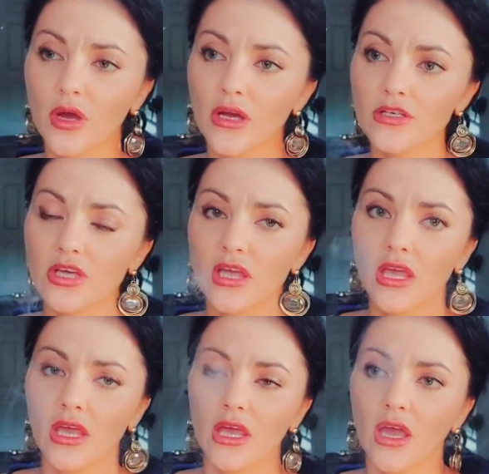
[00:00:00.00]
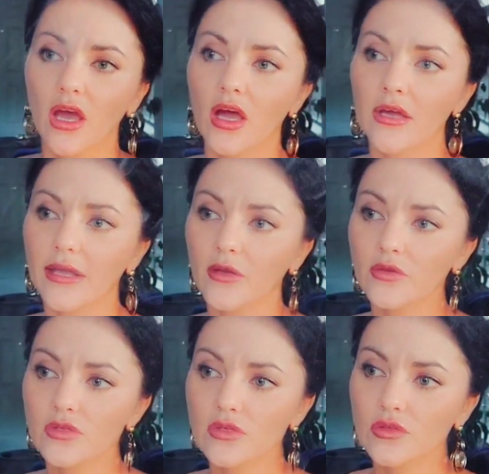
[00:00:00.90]
much. Uh, and
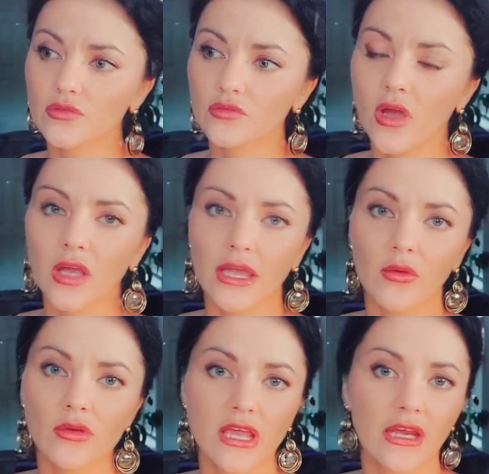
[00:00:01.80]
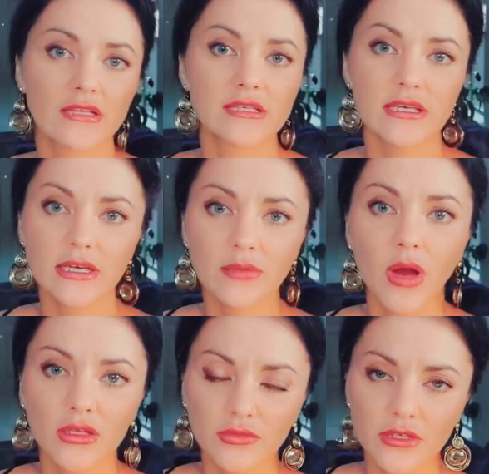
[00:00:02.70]
also I was getting sick
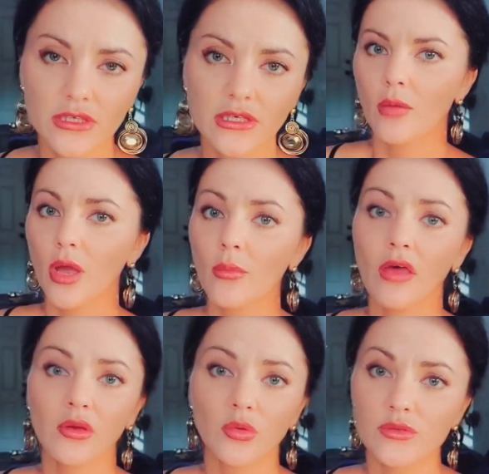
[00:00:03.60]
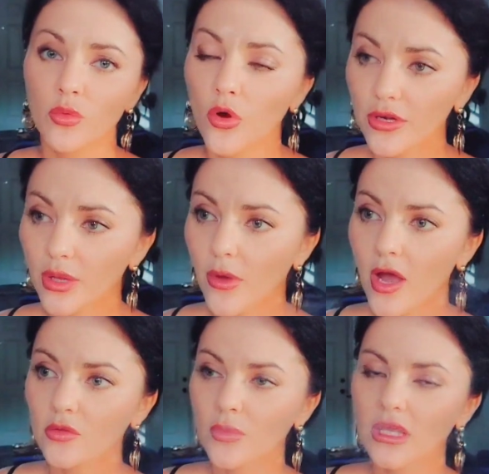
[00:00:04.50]
monthly. My mother was worrying
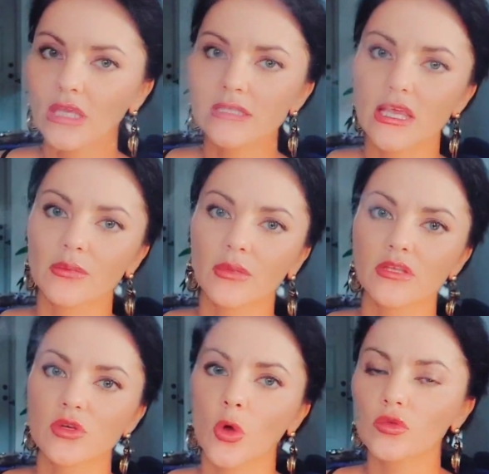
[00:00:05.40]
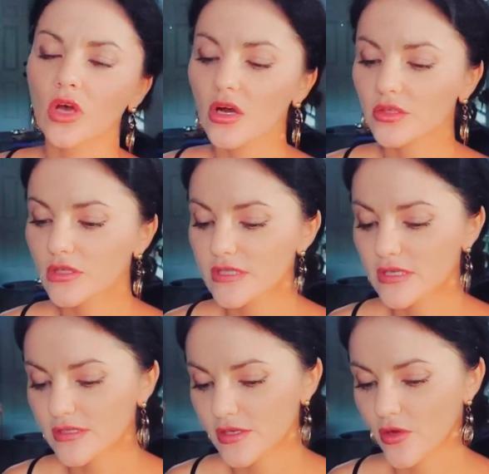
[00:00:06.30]
about me, taking me to all doctors
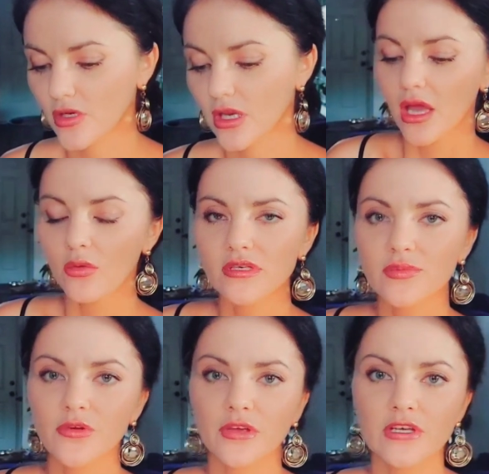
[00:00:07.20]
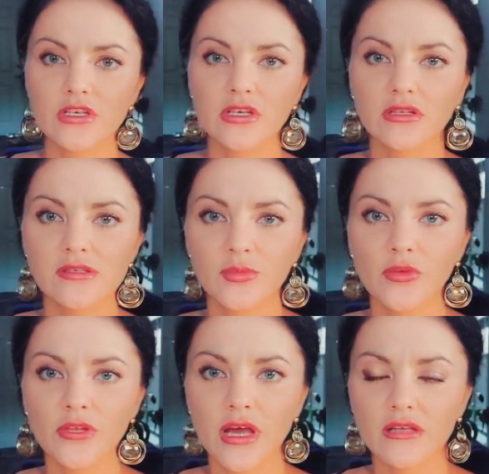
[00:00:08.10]
and so on. I was a professional
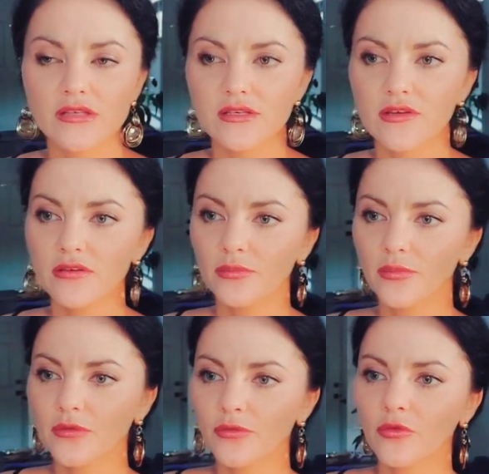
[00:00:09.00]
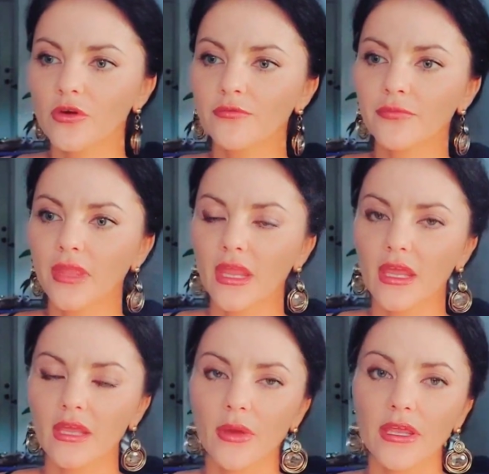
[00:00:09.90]
sport dancer before,
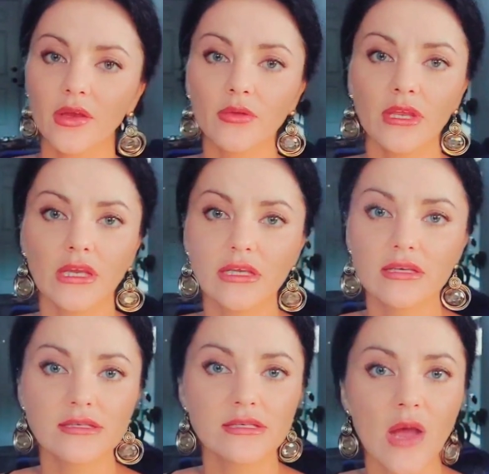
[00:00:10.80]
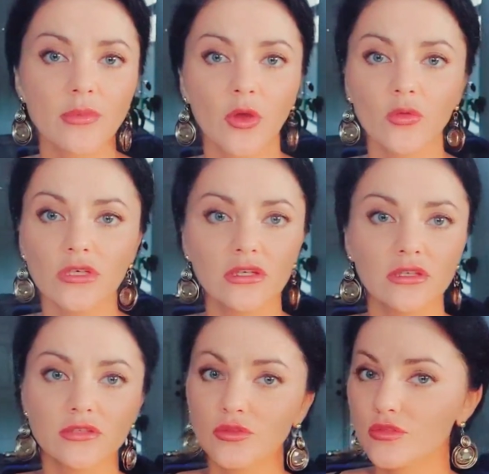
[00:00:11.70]
and my career stopped only
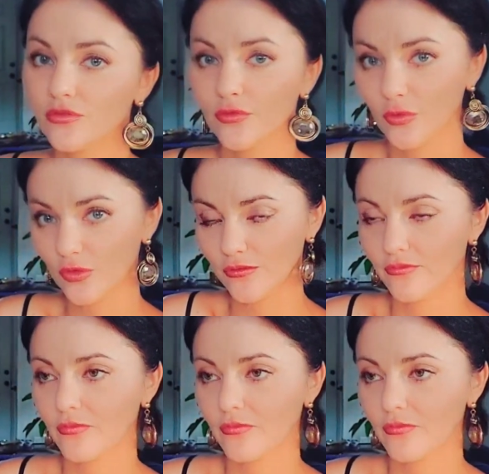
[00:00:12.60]
due to food.